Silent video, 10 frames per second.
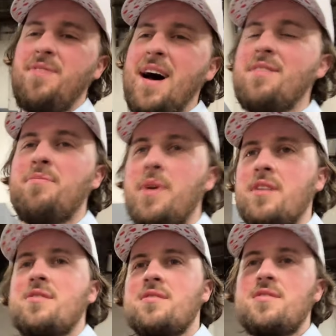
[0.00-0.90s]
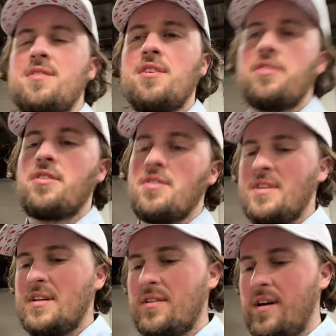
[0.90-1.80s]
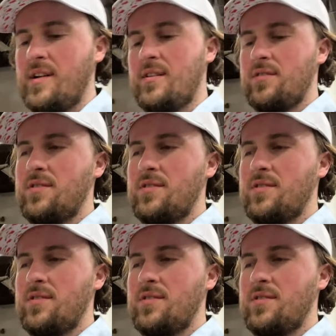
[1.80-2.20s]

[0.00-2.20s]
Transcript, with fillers: Five bucks is still a good deal on it.